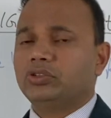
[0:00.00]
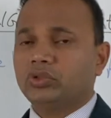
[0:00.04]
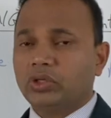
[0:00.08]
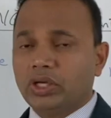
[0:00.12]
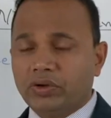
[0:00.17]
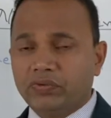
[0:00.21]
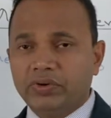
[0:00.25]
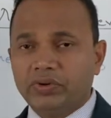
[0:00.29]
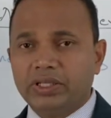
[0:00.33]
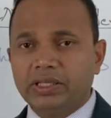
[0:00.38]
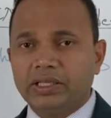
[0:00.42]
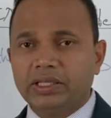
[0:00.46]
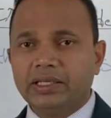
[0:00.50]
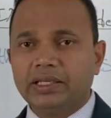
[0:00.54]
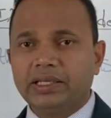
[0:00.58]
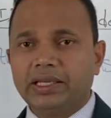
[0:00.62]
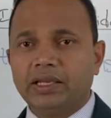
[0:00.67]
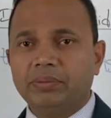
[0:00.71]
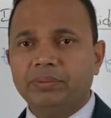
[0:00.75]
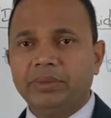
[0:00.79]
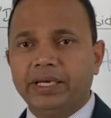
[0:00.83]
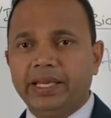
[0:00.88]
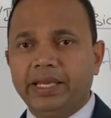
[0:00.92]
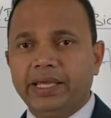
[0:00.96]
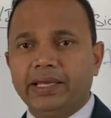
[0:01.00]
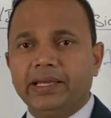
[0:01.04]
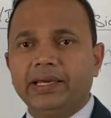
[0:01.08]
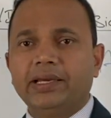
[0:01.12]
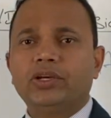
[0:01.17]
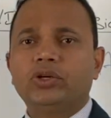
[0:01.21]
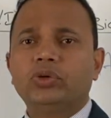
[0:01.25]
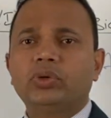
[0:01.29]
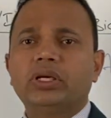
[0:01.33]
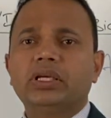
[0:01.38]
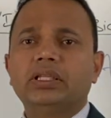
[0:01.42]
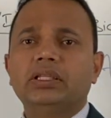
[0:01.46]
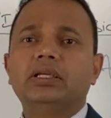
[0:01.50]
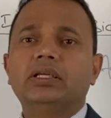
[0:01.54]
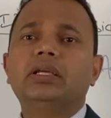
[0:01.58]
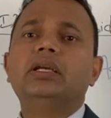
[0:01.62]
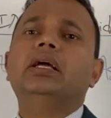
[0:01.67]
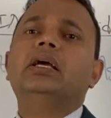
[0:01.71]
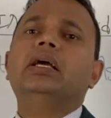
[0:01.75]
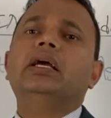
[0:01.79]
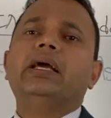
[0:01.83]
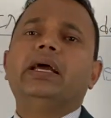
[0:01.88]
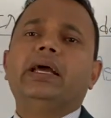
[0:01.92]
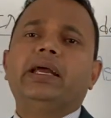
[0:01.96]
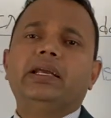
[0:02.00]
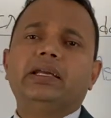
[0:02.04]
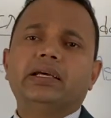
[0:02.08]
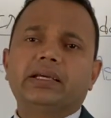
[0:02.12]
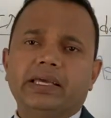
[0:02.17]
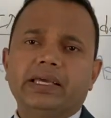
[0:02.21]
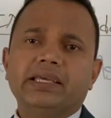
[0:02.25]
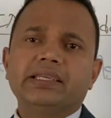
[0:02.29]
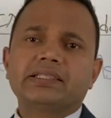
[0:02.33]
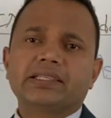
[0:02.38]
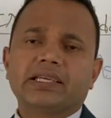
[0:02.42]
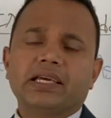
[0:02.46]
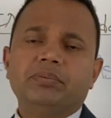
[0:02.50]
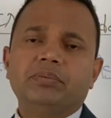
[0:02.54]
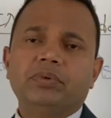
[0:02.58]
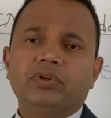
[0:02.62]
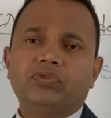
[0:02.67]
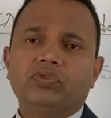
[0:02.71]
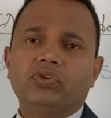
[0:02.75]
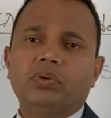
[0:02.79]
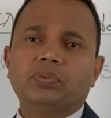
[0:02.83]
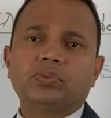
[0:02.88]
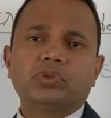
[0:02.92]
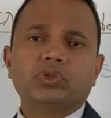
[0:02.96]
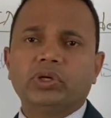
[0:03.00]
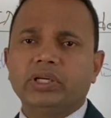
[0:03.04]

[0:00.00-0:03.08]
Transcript: So everything can be taken together and a case can be formed.